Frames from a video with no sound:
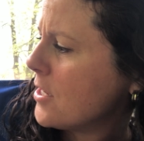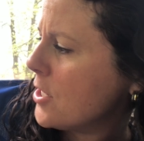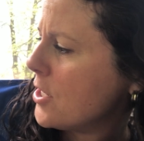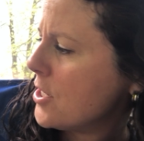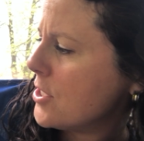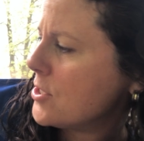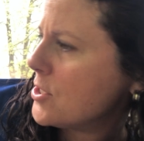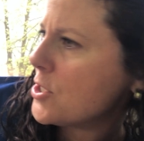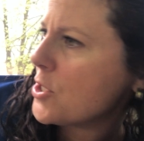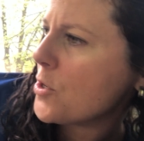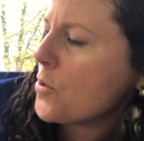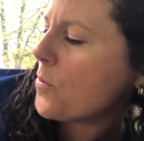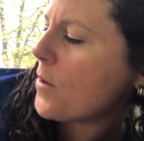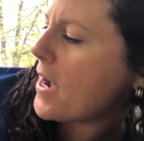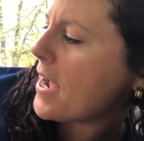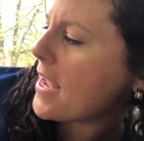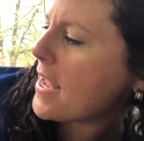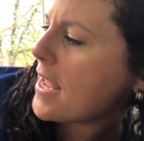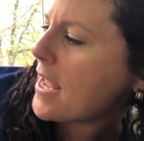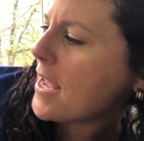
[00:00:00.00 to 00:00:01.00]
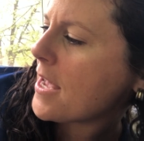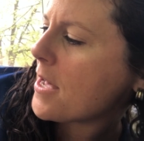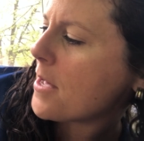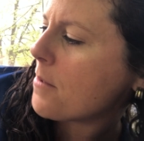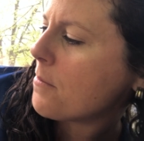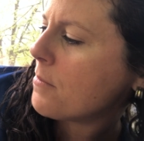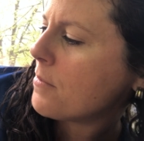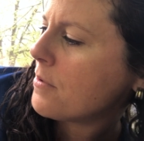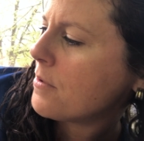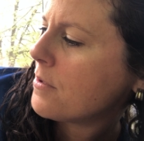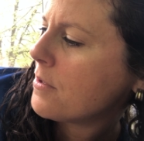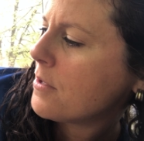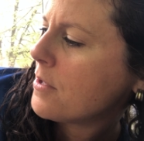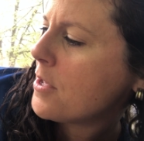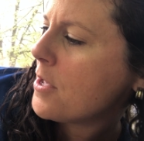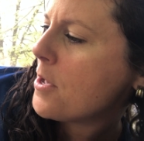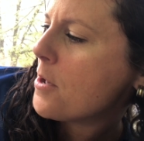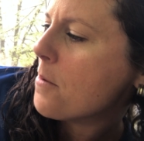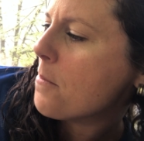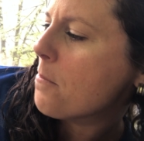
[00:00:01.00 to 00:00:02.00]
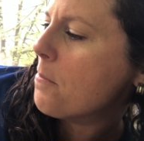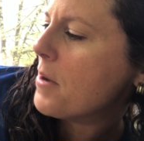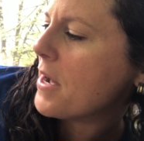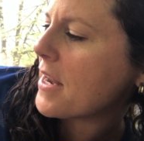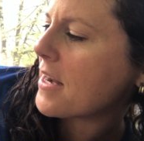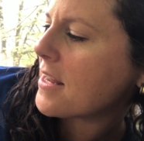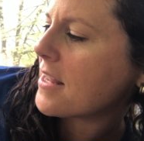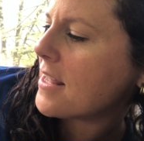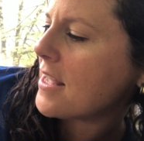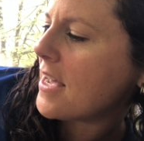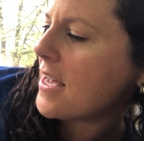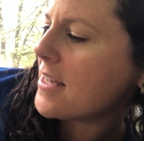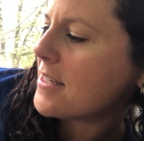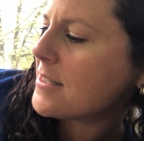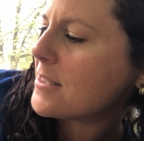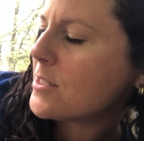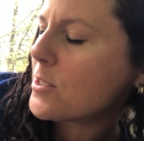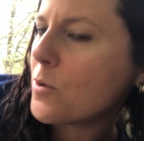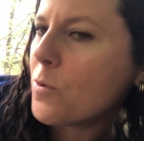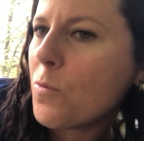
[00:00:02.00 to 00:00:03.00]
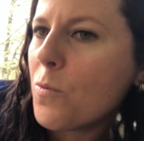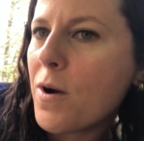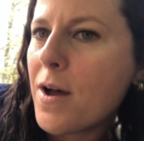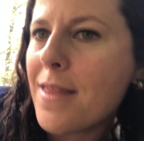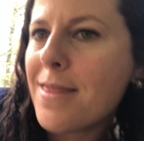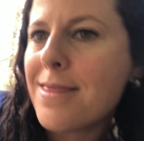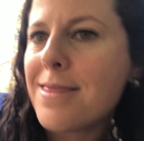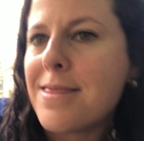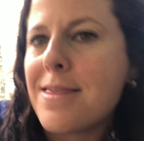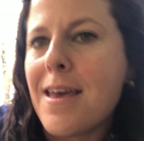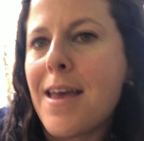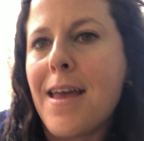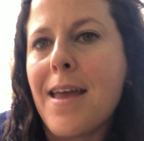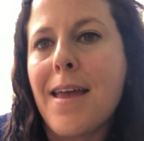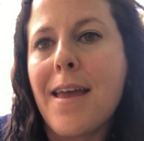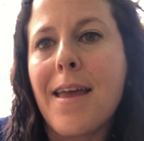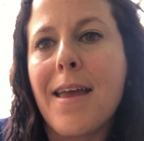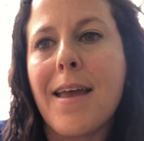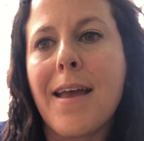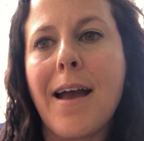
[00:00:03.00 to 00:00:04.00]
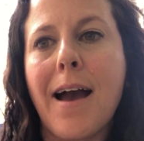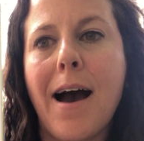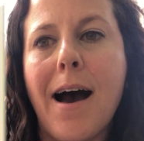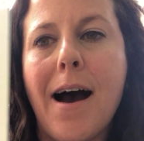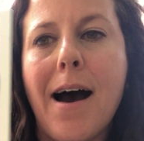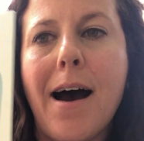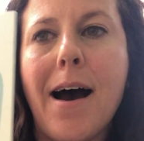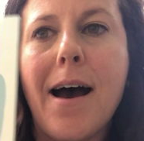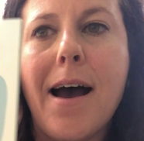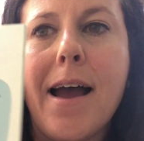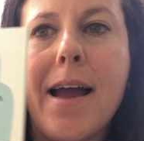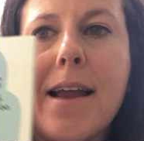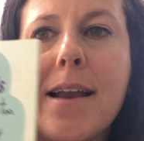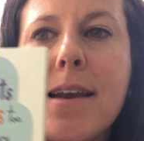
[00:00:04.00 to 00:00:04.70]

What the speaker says: It's who I am. But guess the one thing I